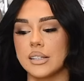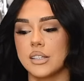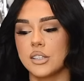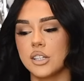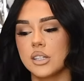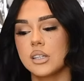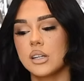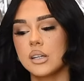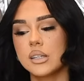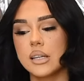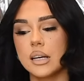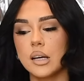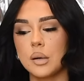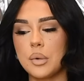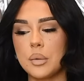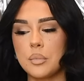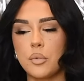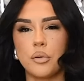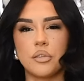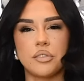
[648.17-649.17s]
It just looks a little
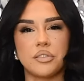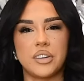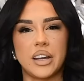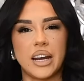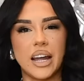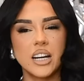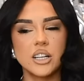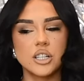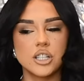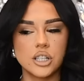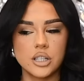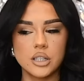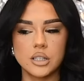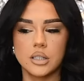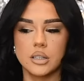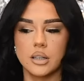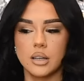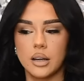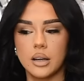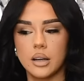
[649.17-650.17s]
bit more
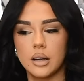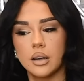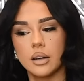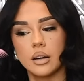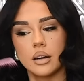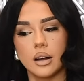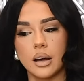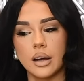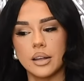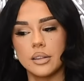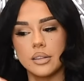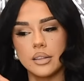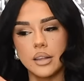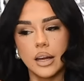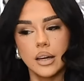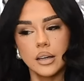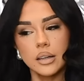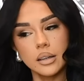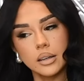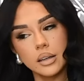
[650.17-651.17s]
finished, I
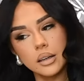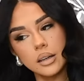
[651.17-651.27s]
think.